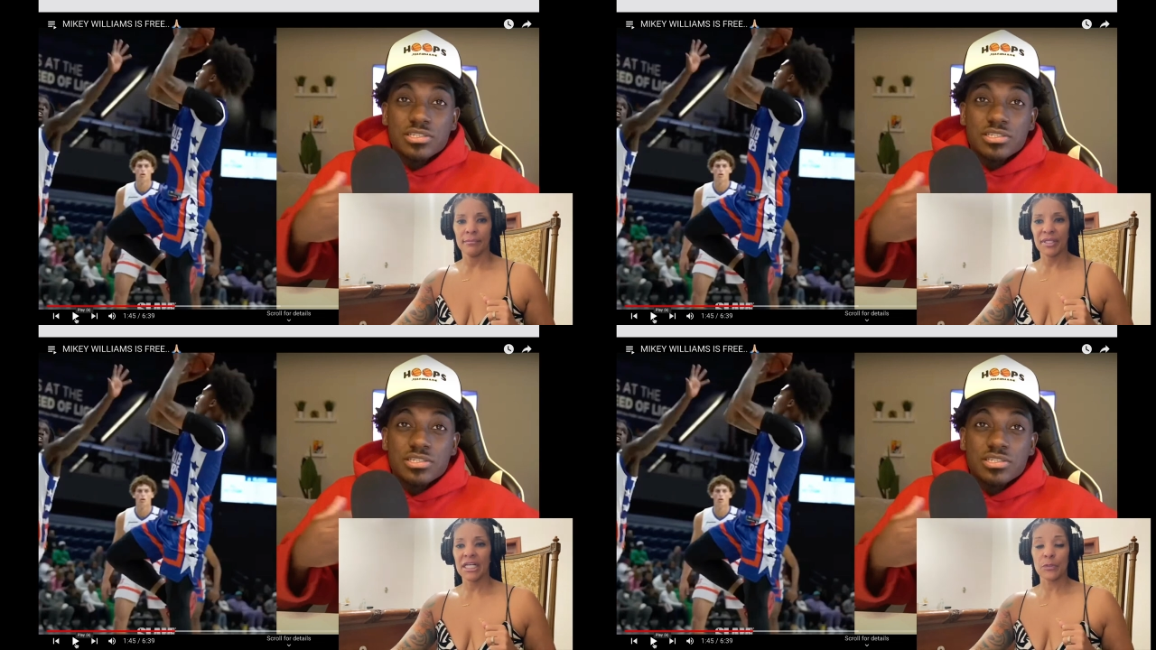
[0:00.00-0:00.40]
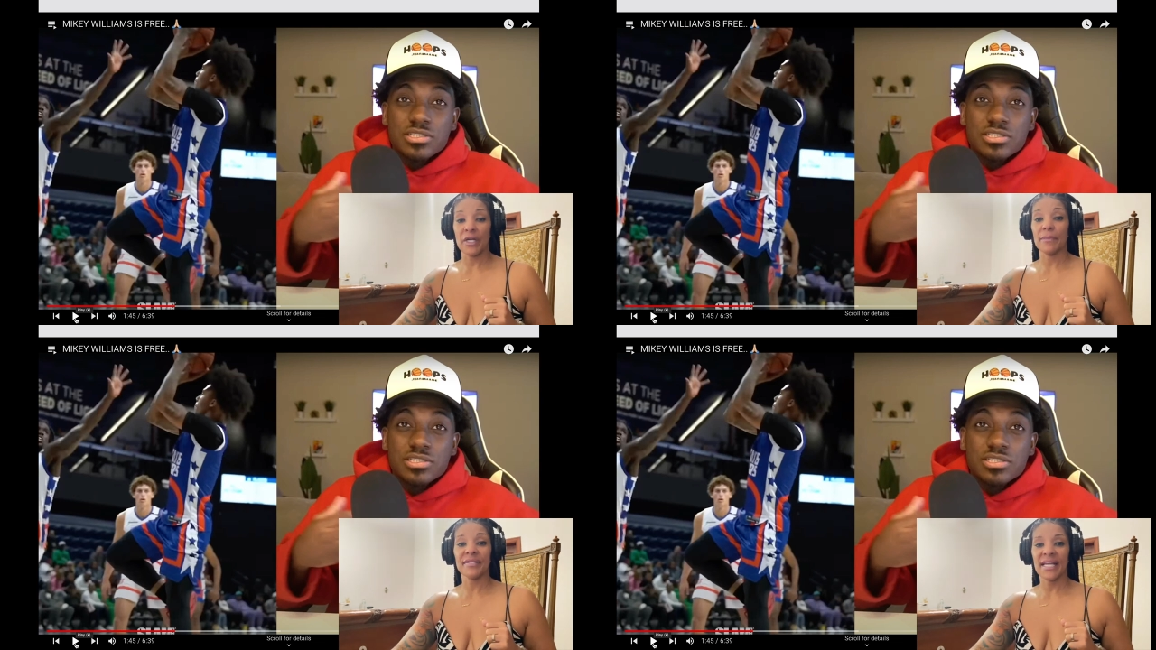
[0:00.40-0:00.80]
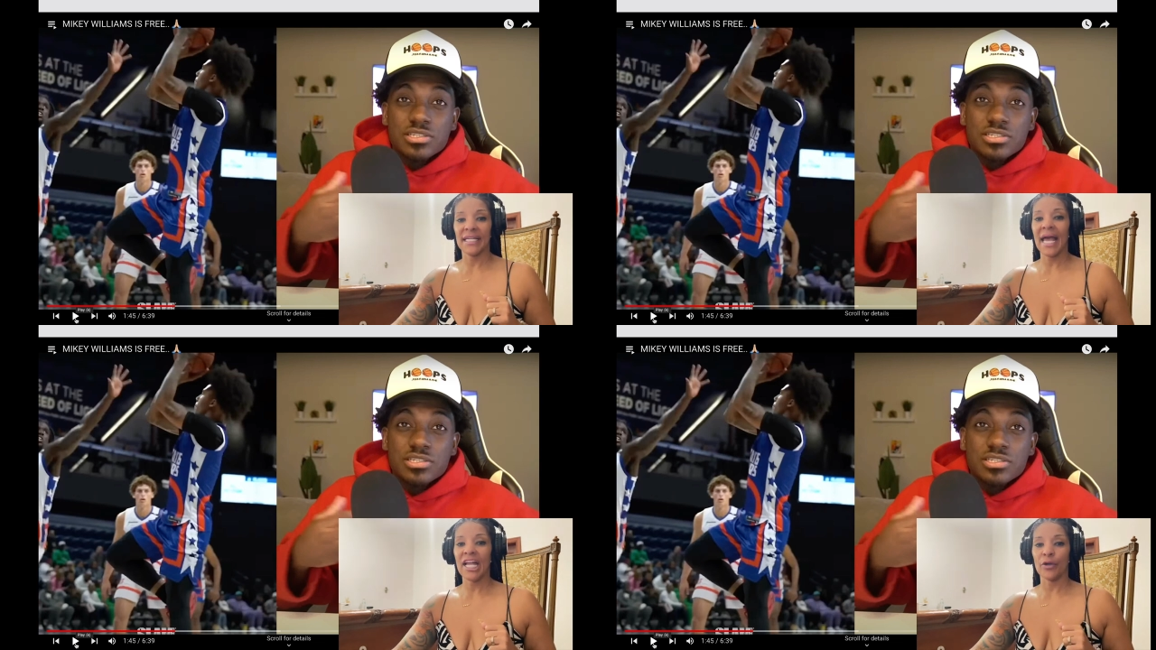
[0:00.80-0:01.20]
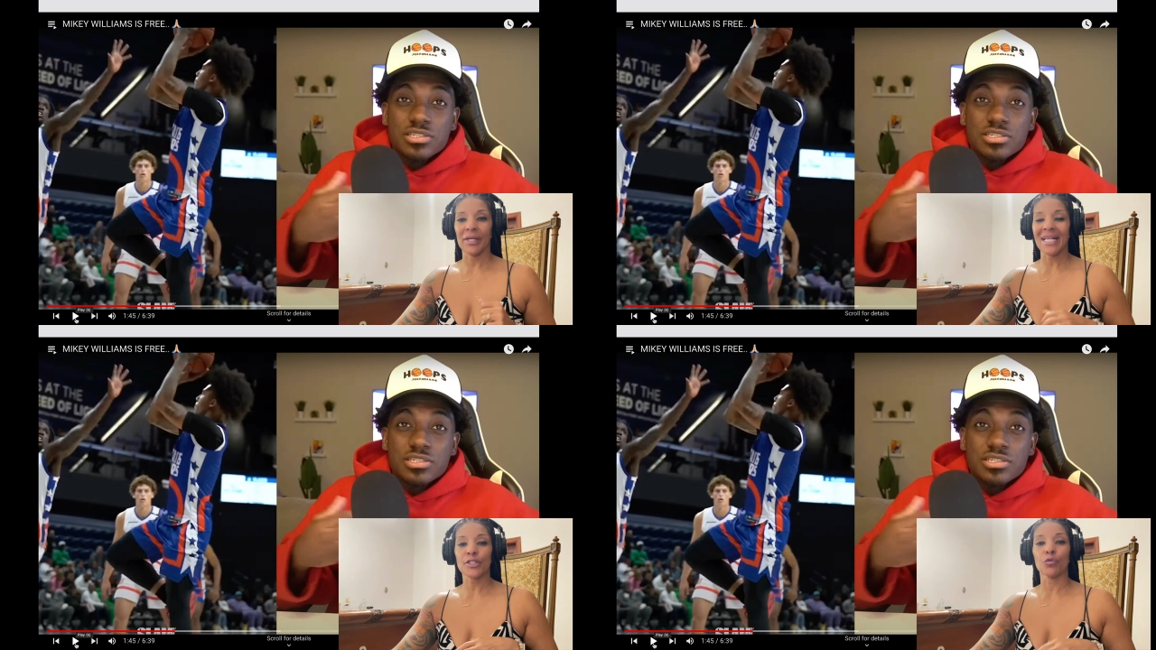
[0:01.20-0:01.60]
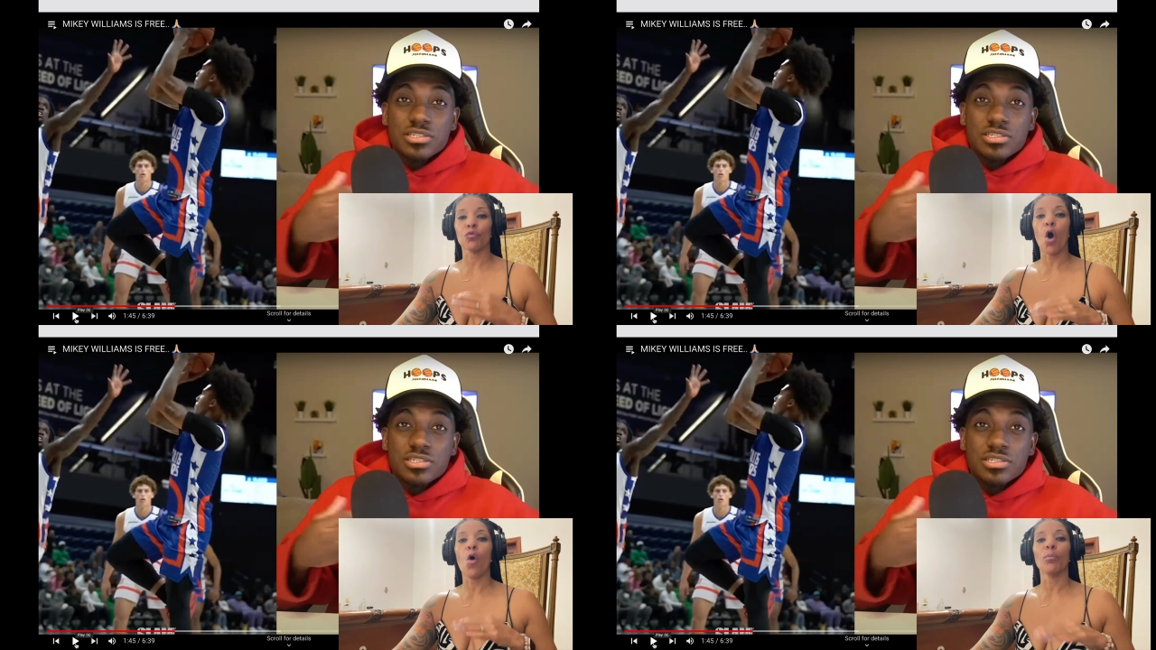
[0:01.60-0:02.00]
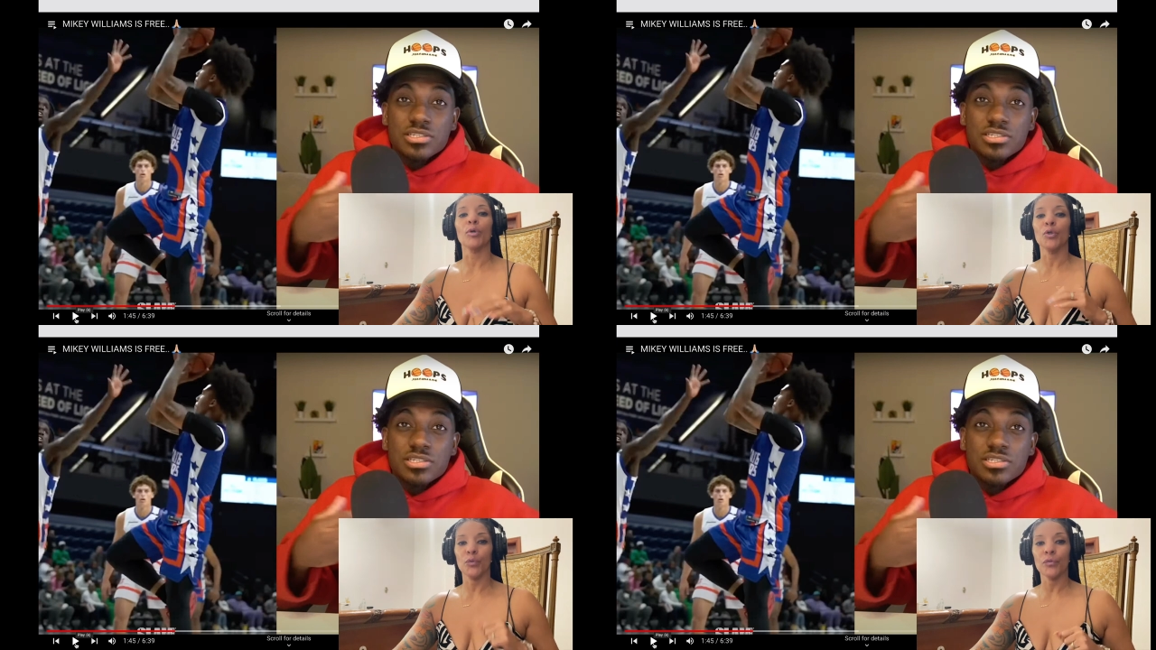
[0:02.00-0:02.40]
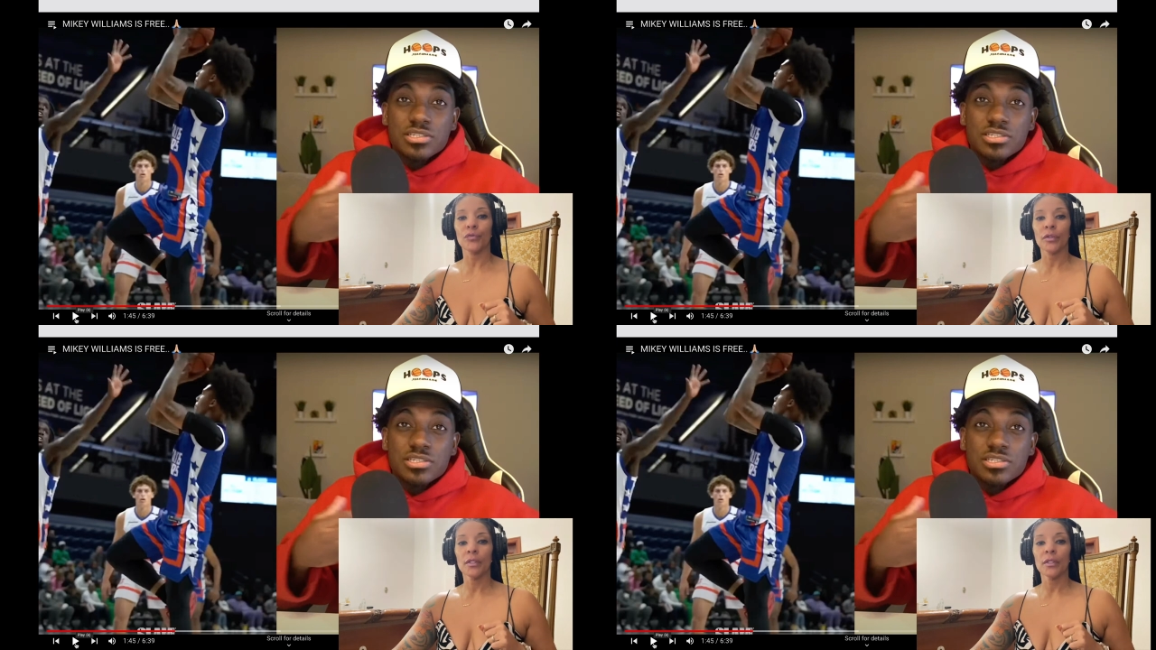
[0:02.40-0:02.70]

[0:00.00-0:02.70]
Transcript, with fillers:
Speaker 1: because we're upset and angry. That's the wrong move.